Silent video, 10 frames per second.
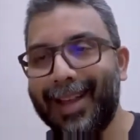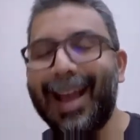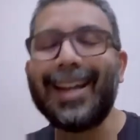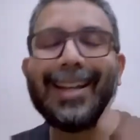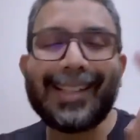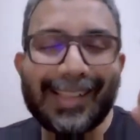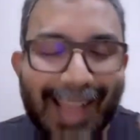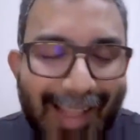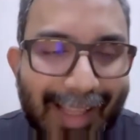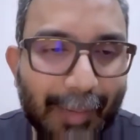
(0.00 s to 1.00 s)

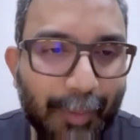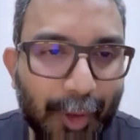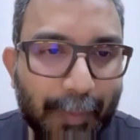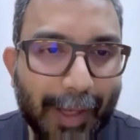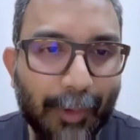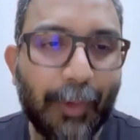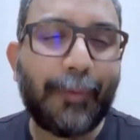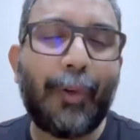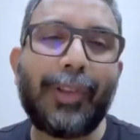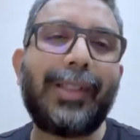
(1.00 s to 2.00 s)
Understand that prospect. Don't
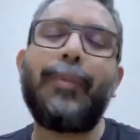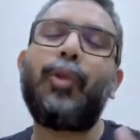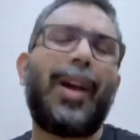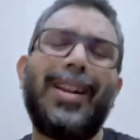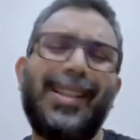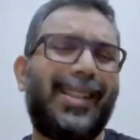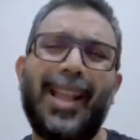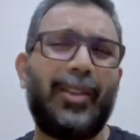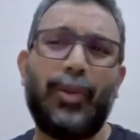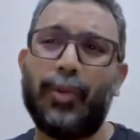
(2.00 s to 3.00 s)
force them to
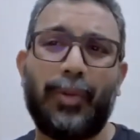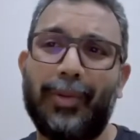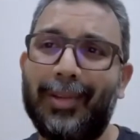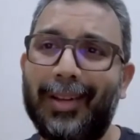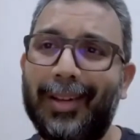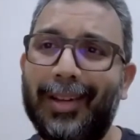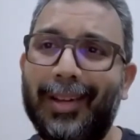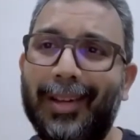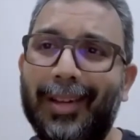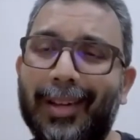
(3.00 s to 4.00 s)
understand you.
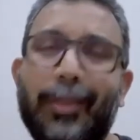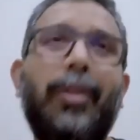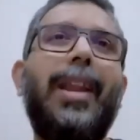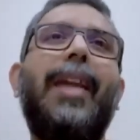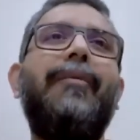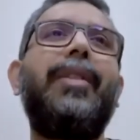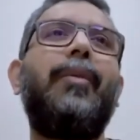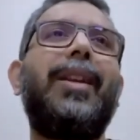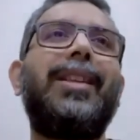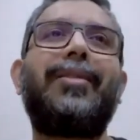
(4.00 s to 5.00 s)
Not
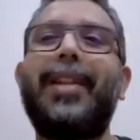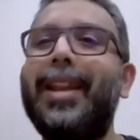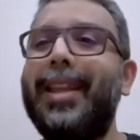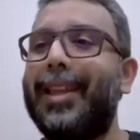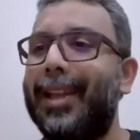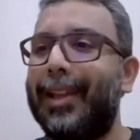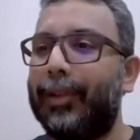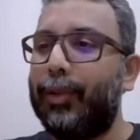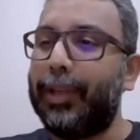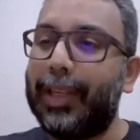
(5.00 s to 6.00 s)
everyone is ready
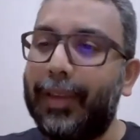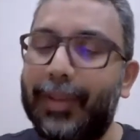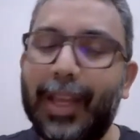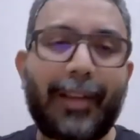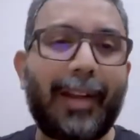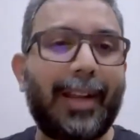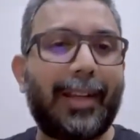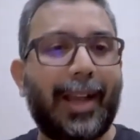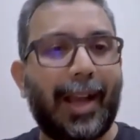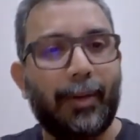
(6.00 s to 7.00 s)
to give their
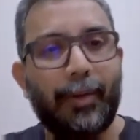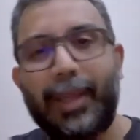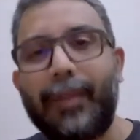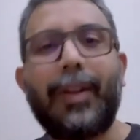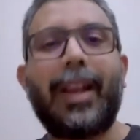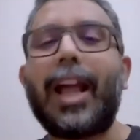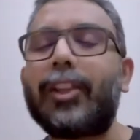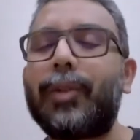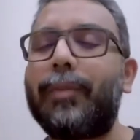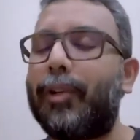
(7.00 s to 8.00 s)
credit card or give a
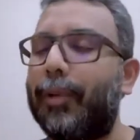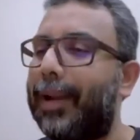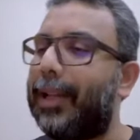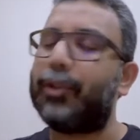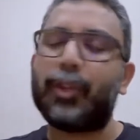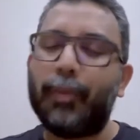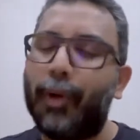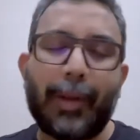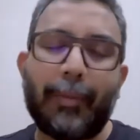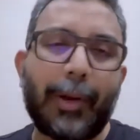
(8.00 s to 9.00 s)
large amount of money or
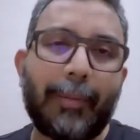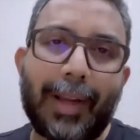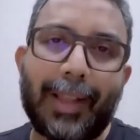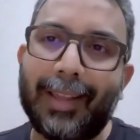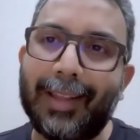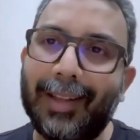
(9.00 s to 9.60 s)
small amount of money.